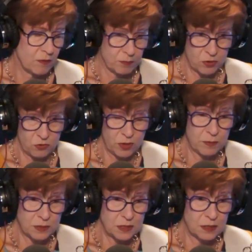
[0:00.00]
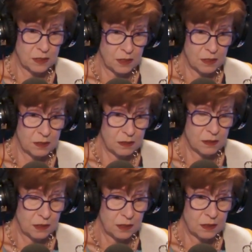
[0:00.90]
of programs in the
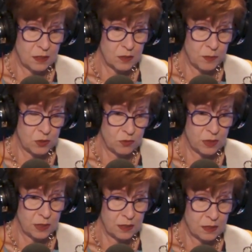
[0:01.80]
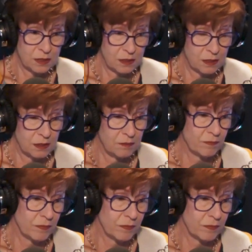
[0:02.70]
in the community uh,